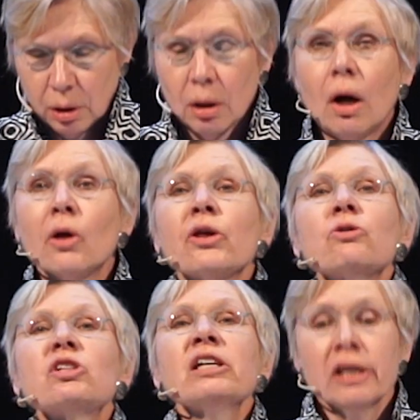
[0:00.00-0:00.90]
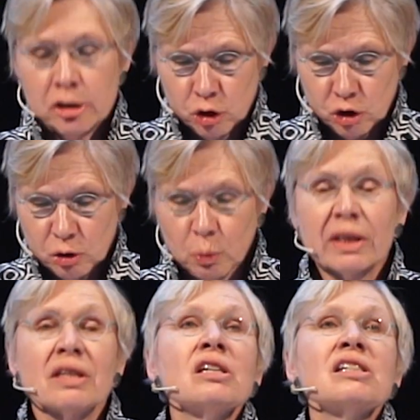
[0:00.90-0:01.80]
although tinged
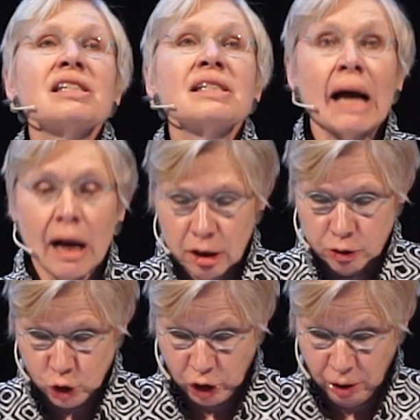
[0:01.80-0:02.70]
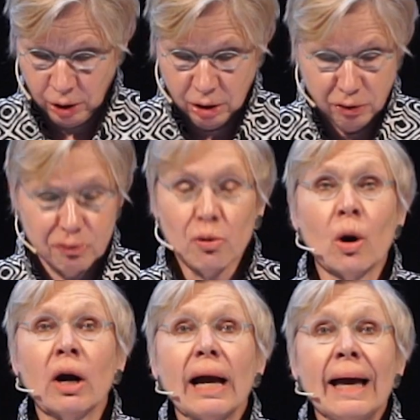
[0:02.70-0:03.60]
with nostalgia
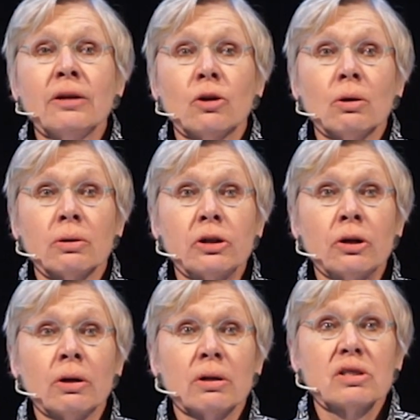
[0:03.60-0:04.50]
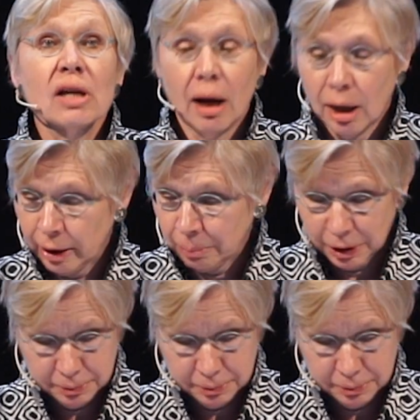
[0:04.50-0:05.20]
for an earlier time.